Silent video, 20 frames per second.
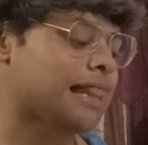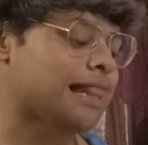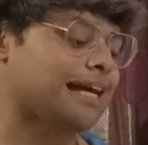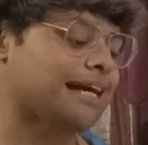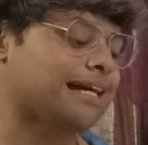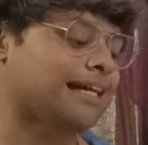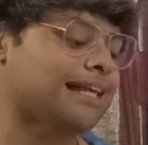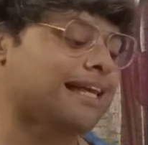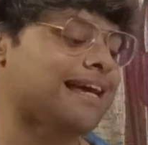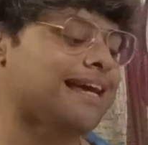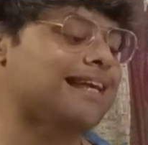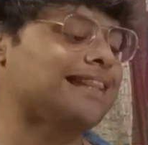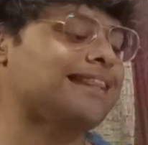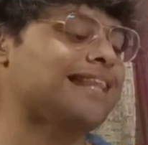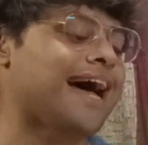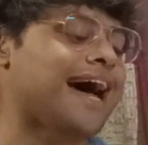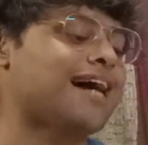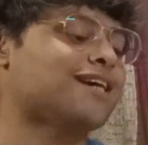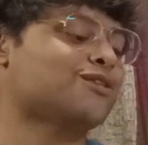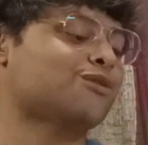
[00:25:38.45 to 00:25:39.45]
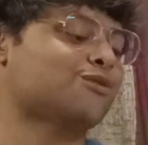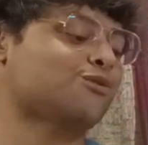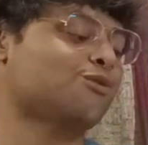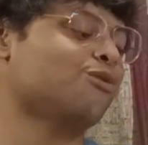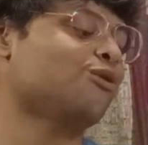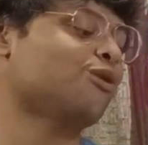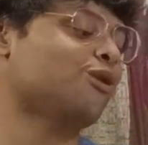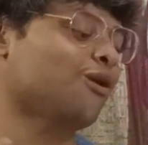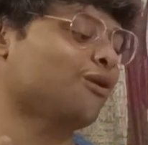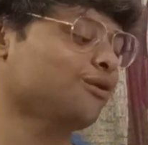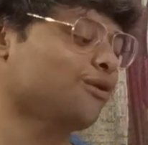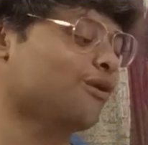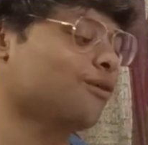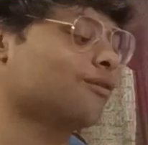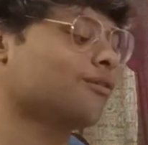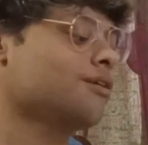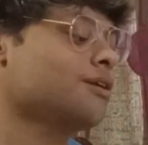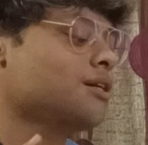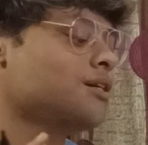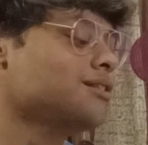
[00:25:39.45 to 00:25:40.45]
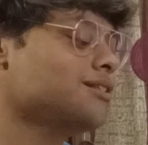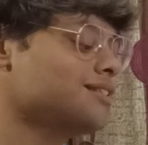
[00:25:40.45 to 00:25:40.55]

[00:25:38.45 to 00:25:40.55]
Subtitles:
La riz dash to longtemps.